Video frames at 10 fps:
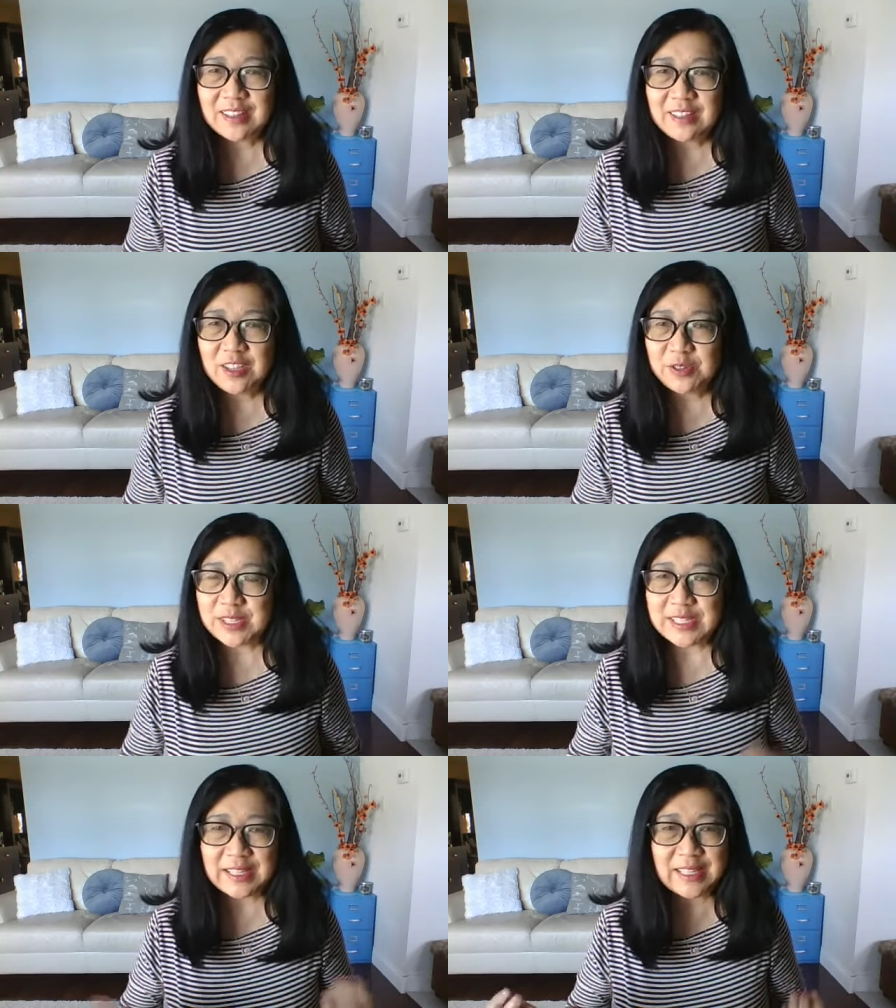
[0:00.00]
you know,
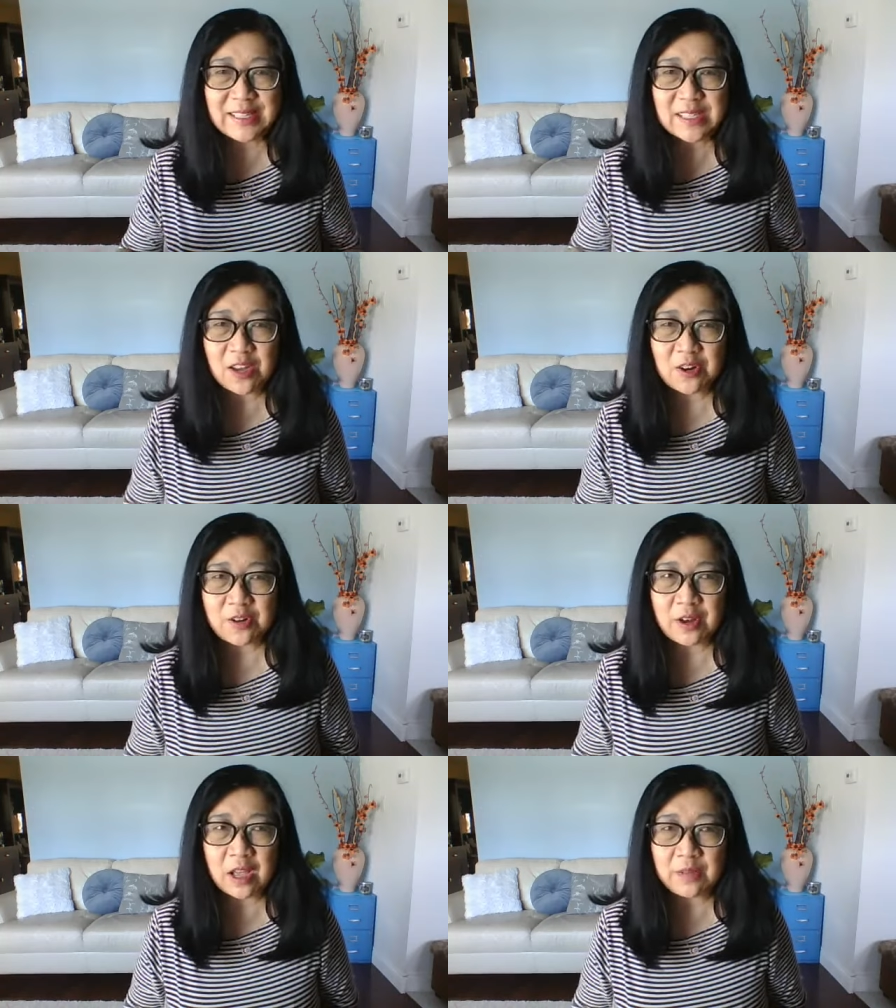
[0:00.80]
the tickets
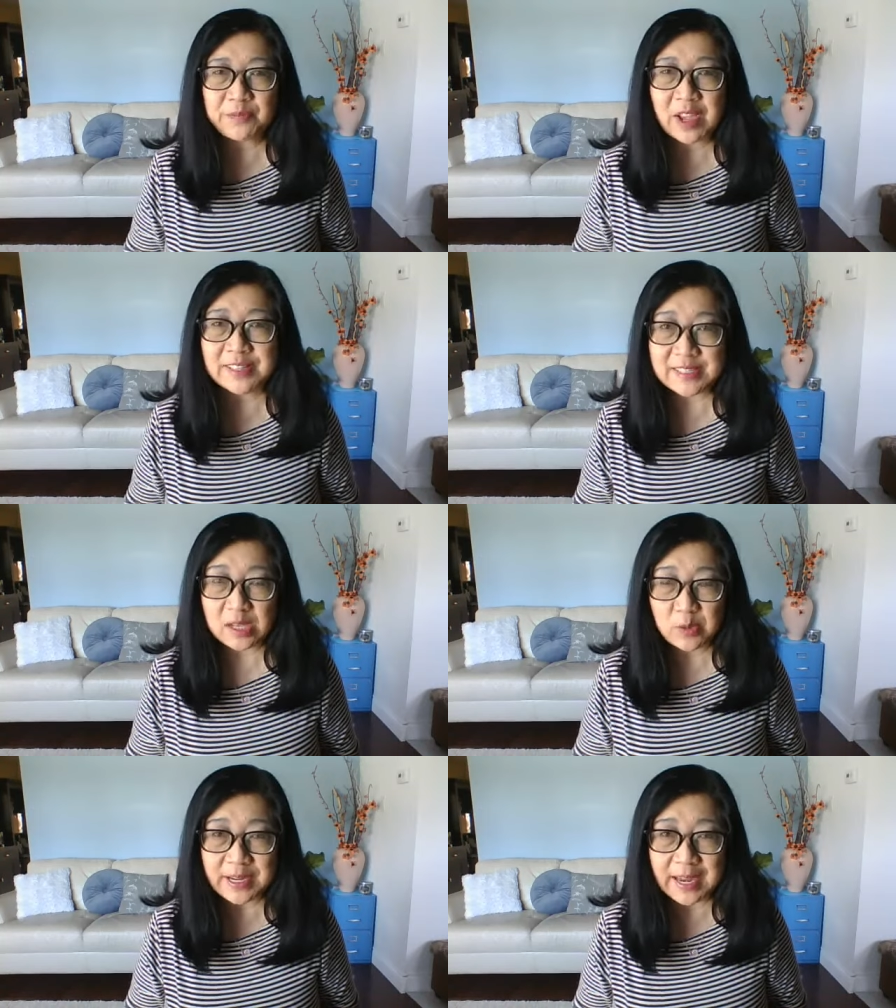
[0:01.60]
are um, on
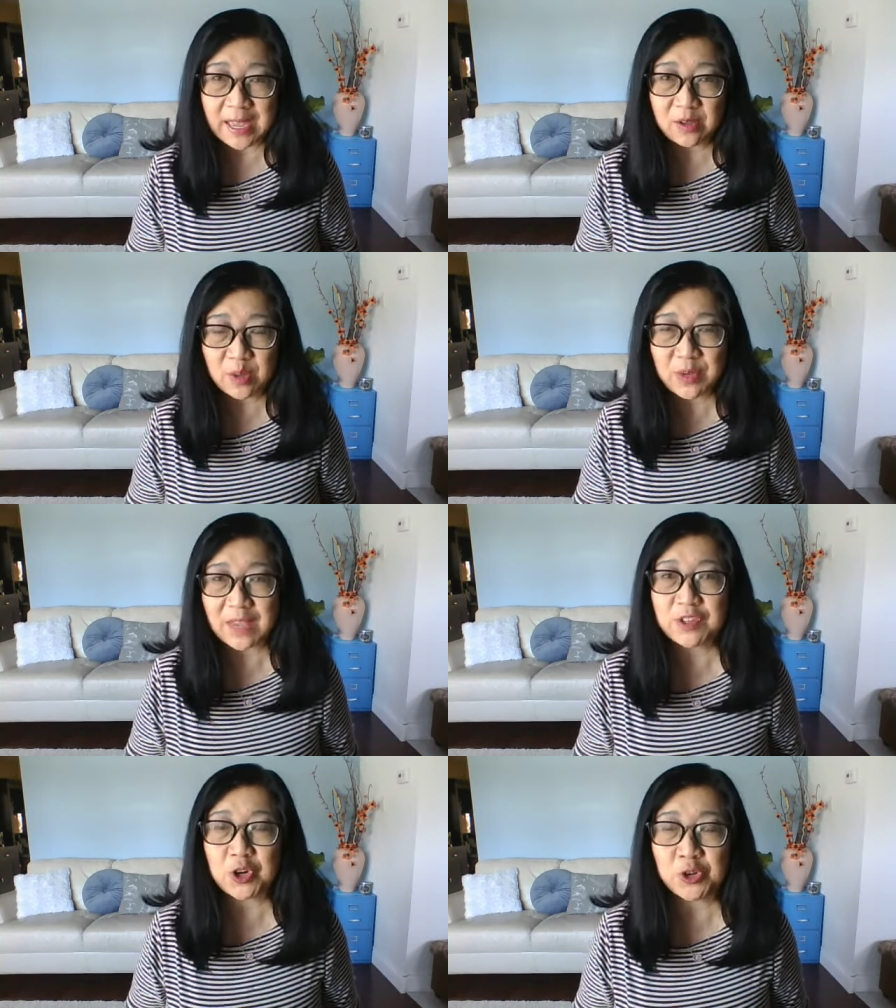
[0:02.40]
sale right now, and we
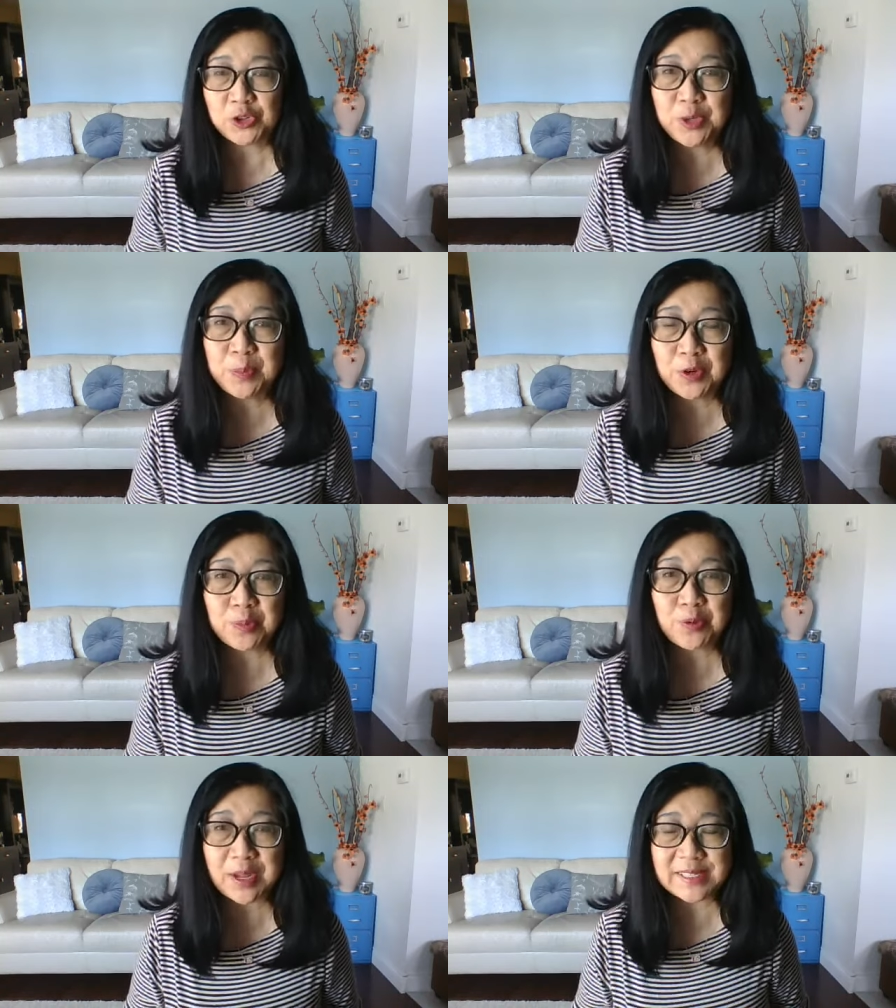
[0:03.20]
have an early bird
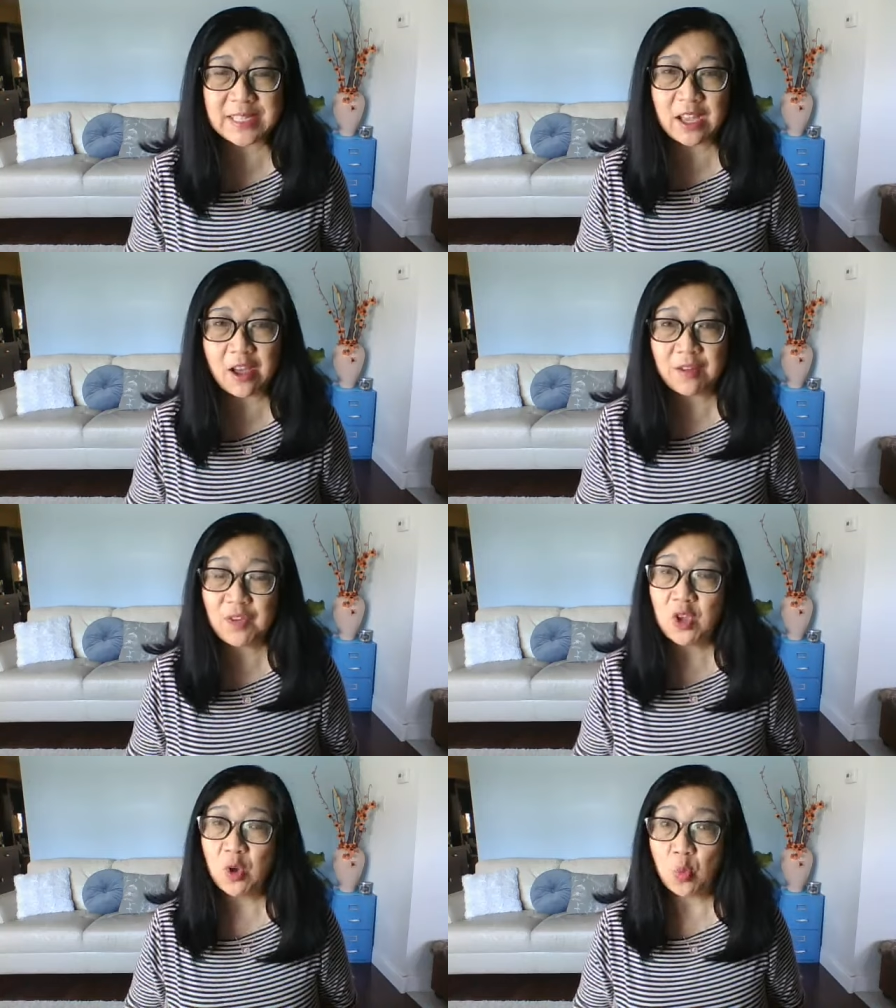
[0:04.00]
pricing of
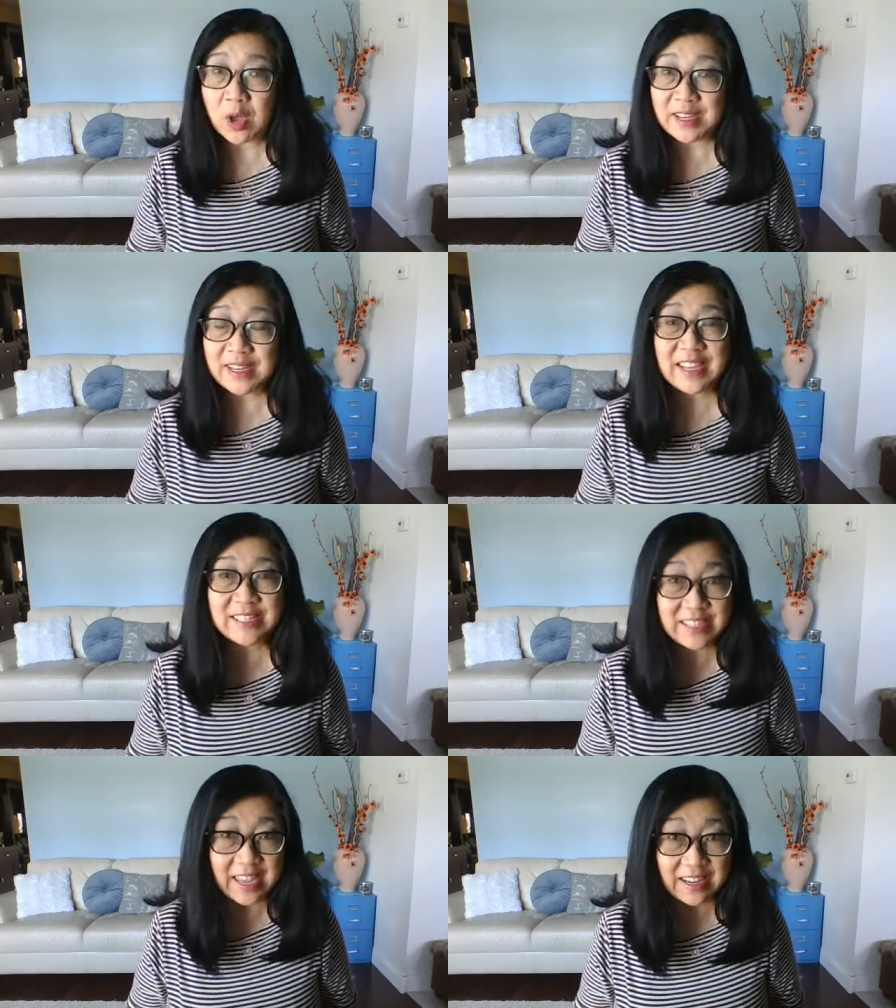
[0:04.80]
$1
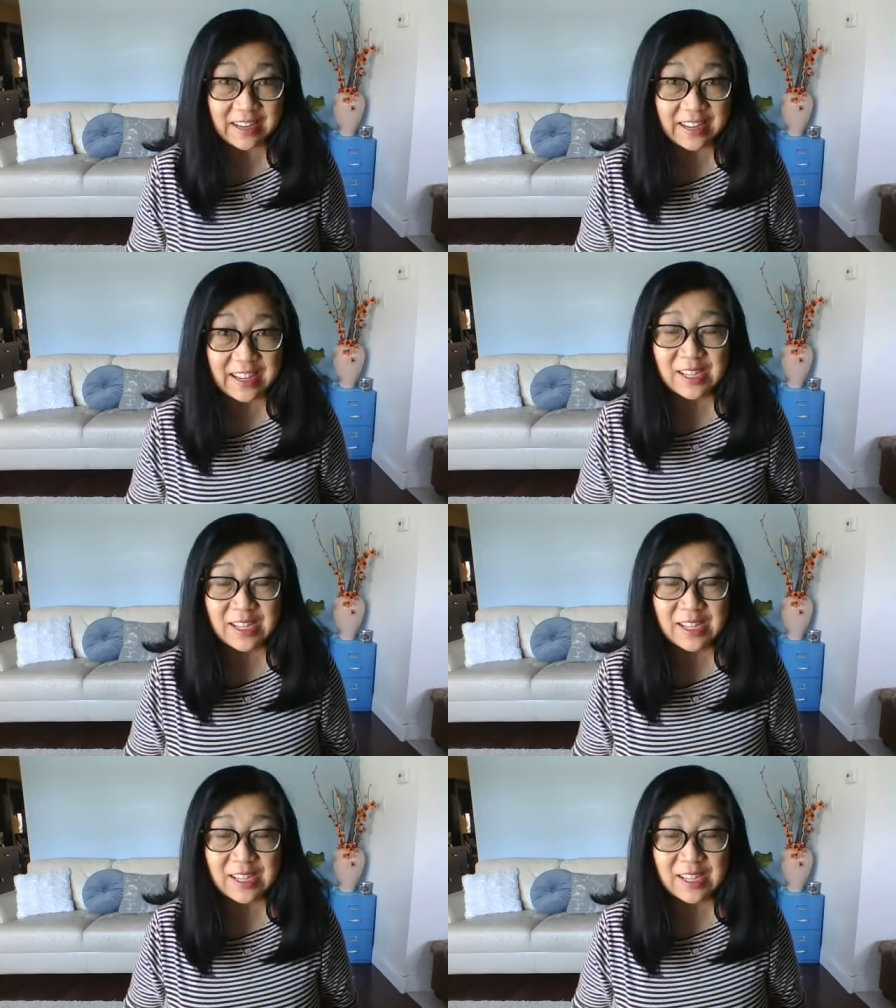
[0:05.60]
10.